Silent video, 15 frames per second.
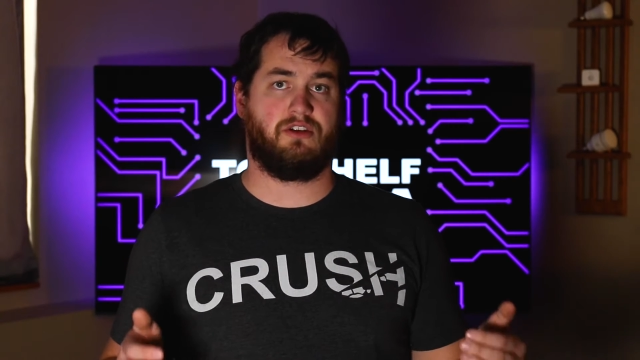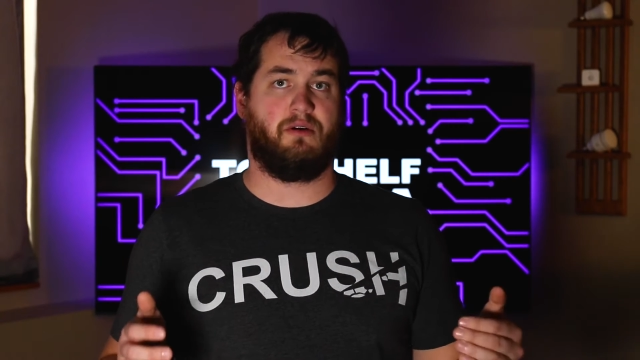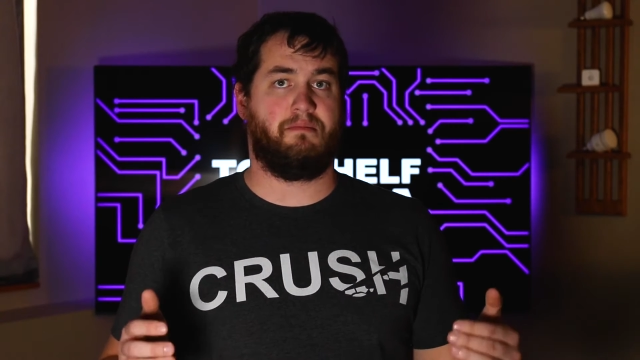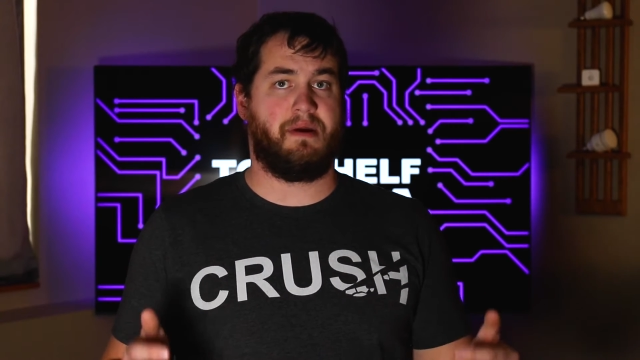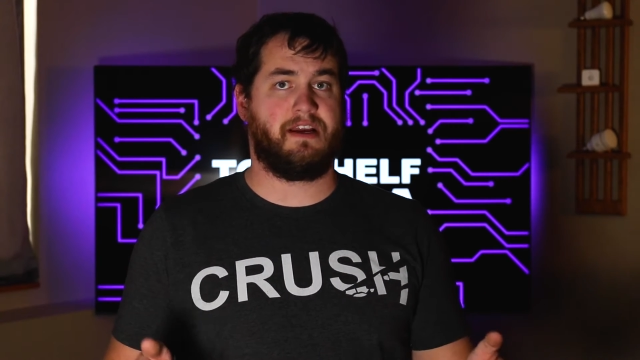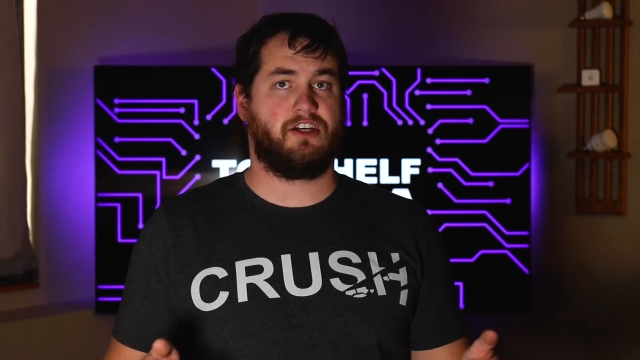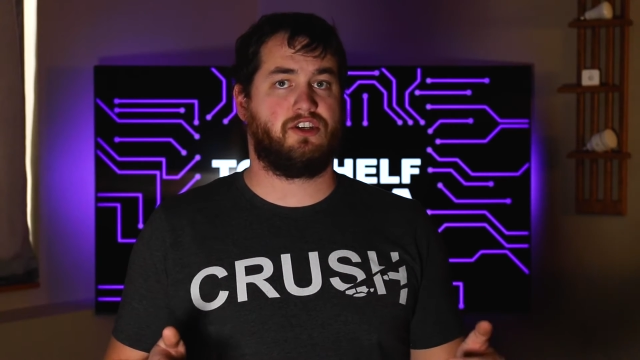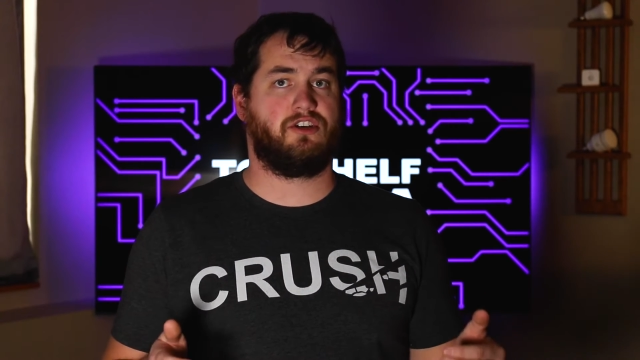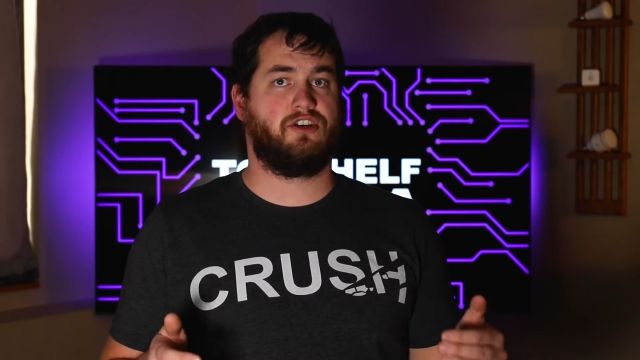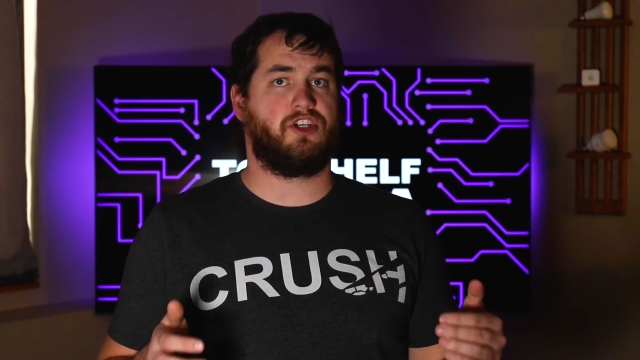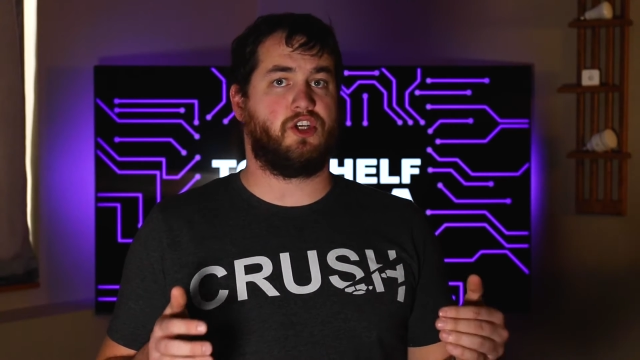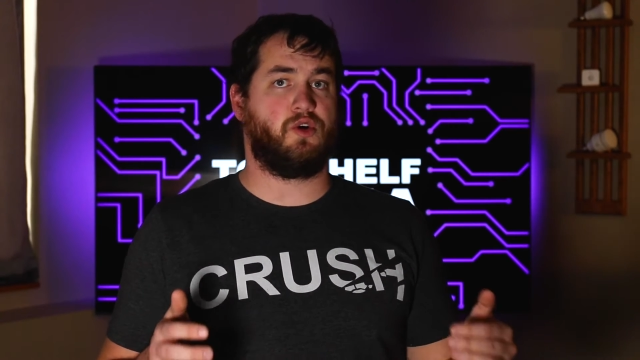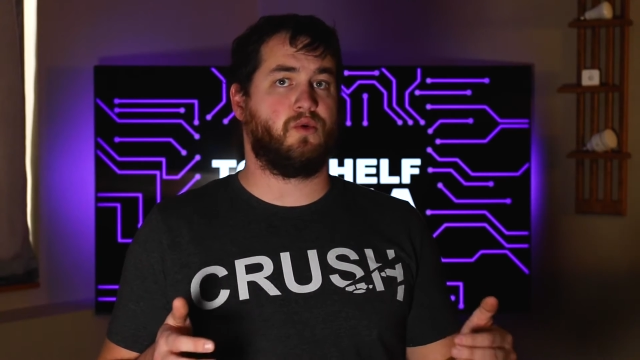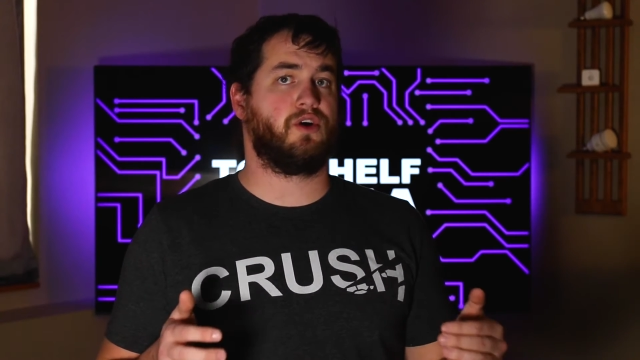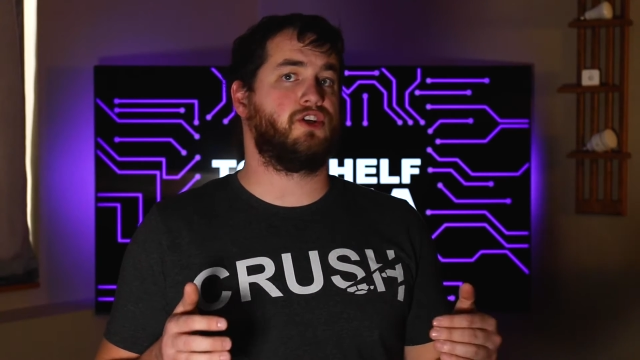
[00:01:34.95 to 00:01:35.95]
so make sure
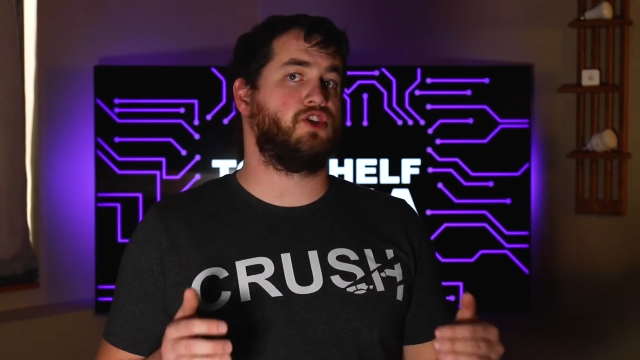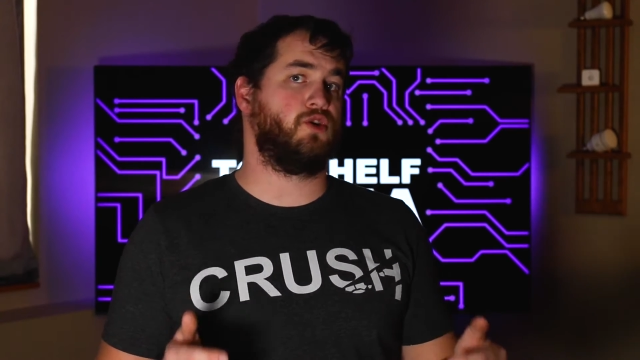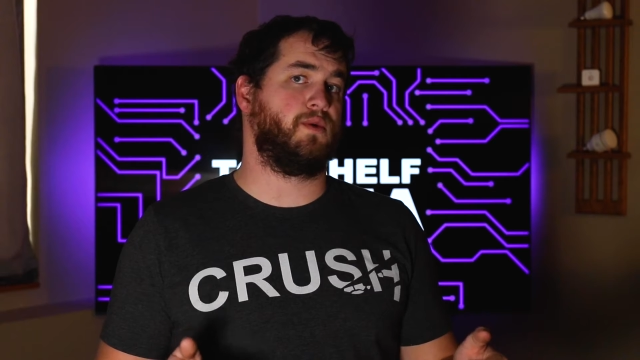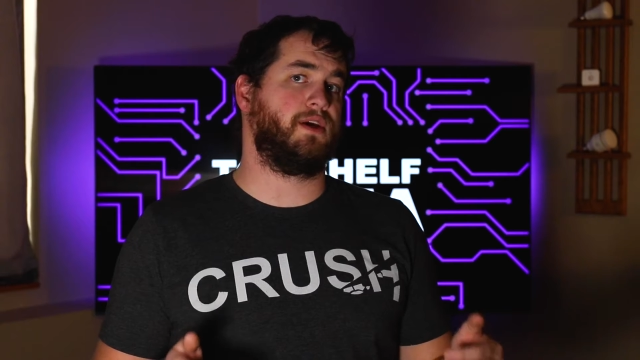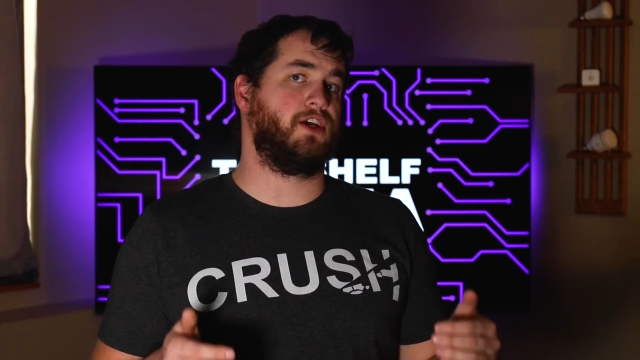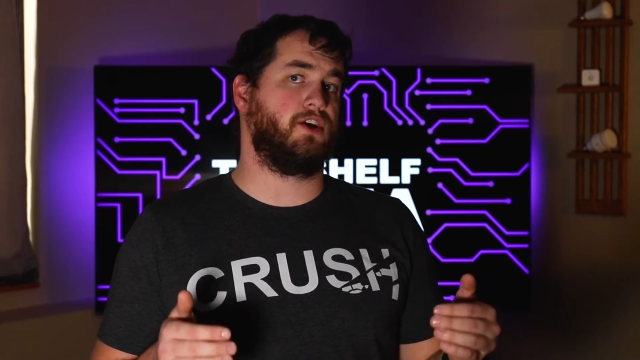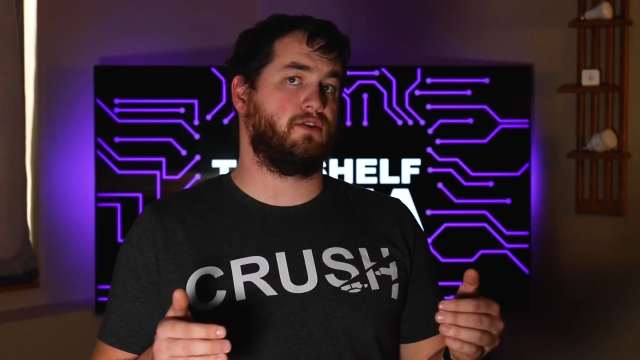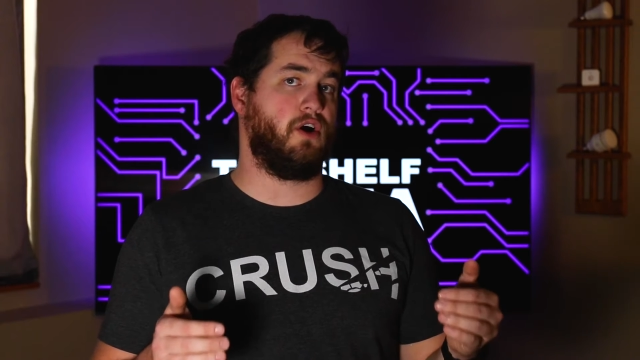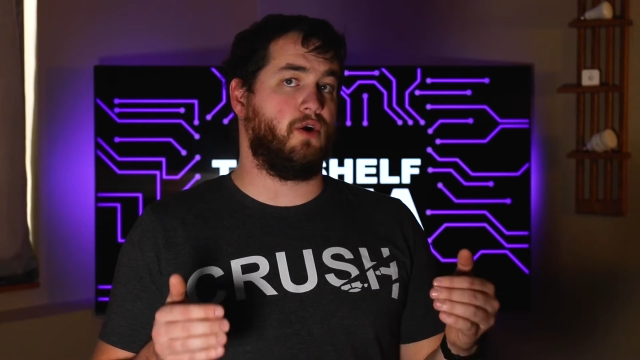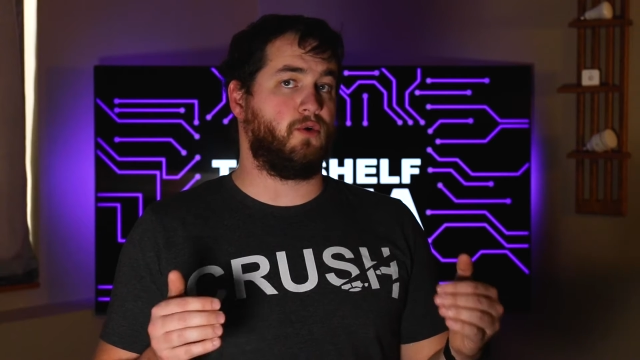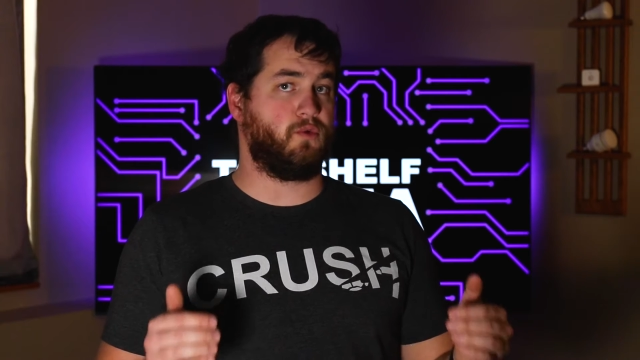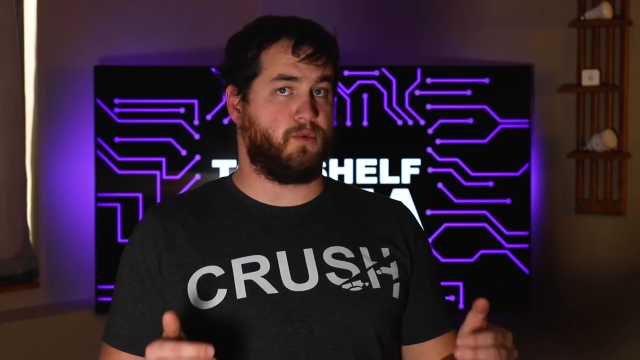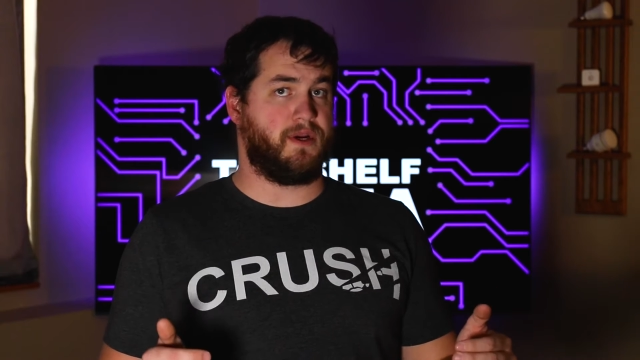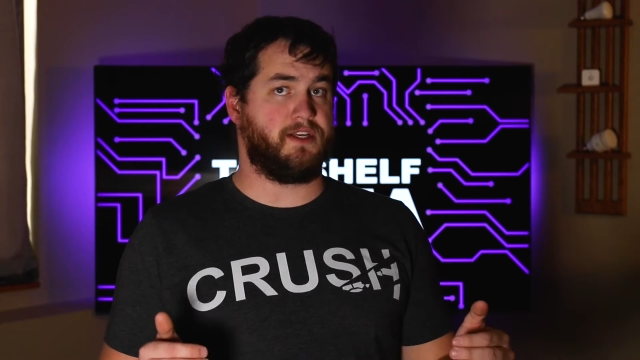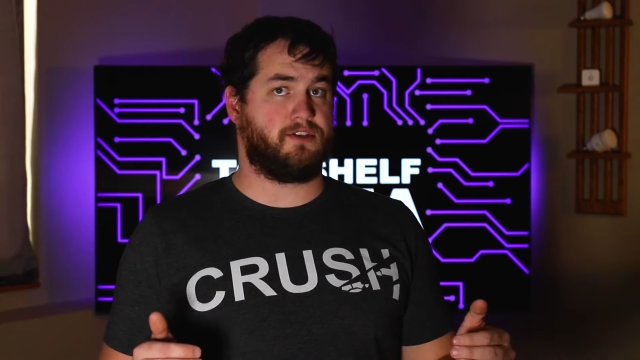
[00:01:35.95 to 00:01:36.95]
you are doing your
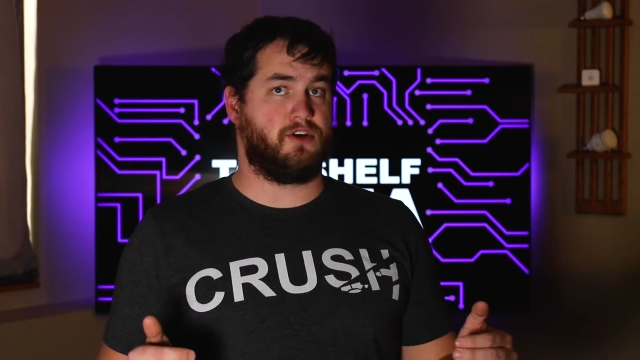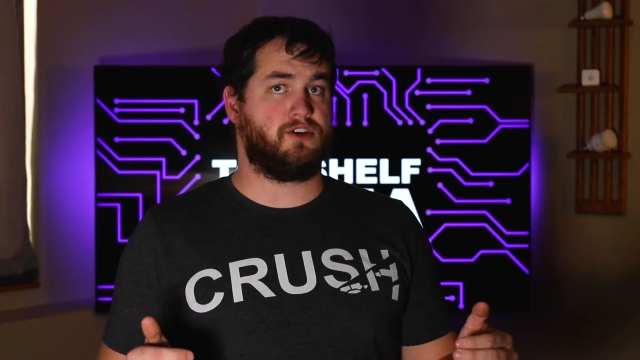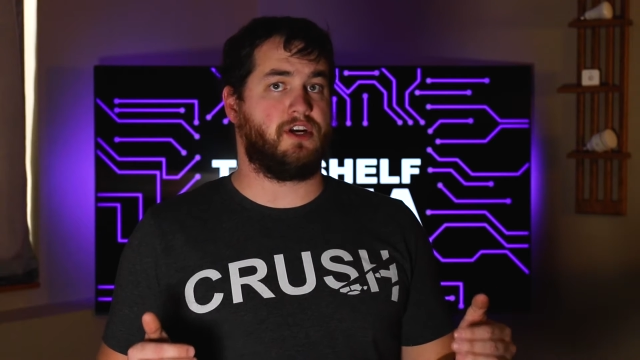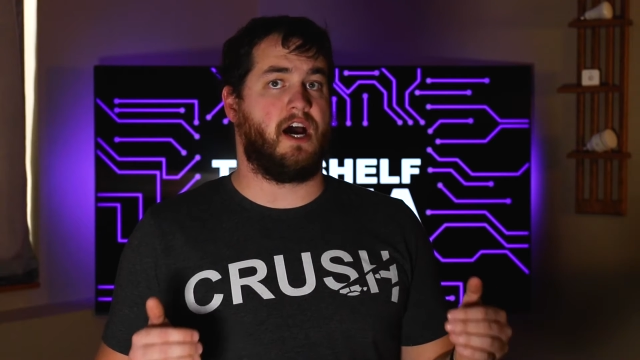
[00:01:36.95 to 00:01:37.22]
own research